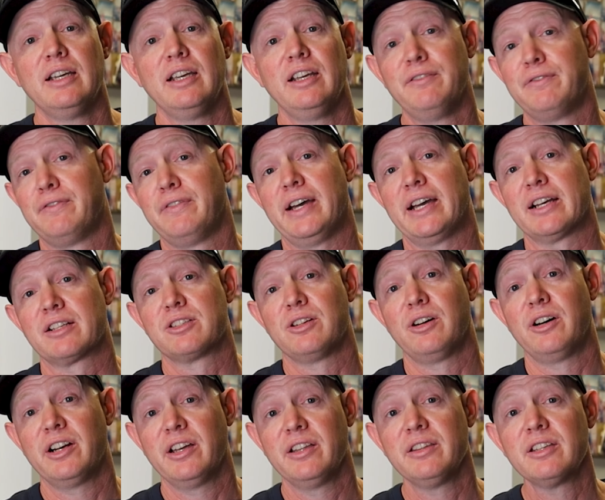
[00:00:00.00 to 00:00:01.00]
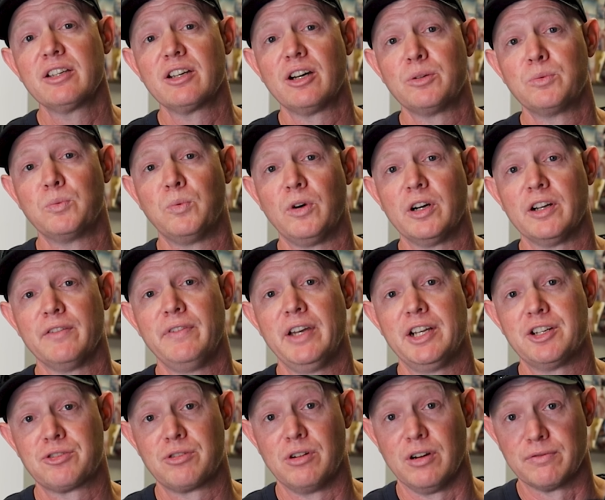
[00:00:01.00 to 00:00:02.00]
In fact, I don't think I'd want to
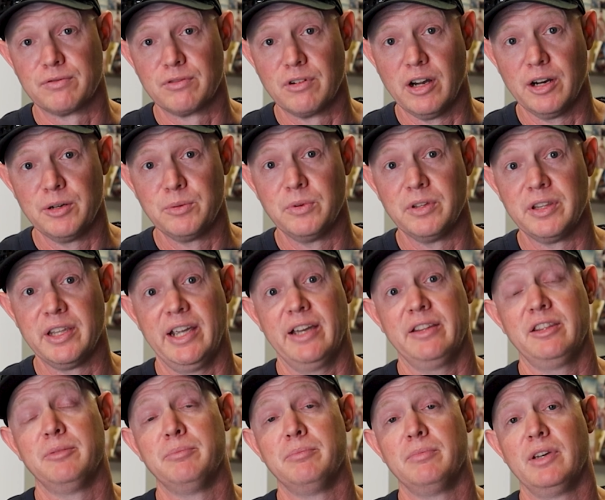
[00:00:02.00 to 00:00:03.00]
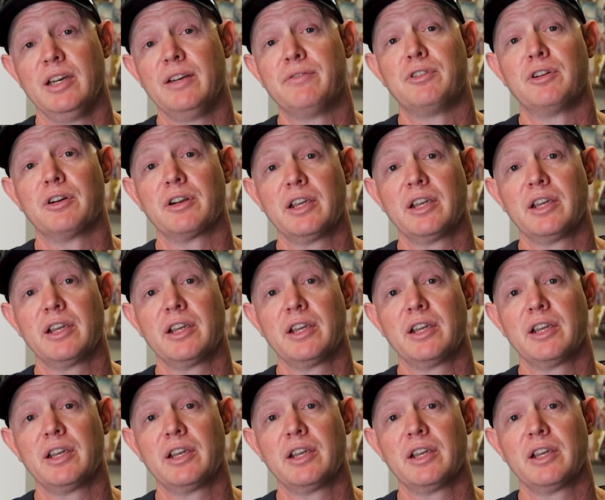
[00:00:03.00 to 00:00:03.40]
venture off-road without them ever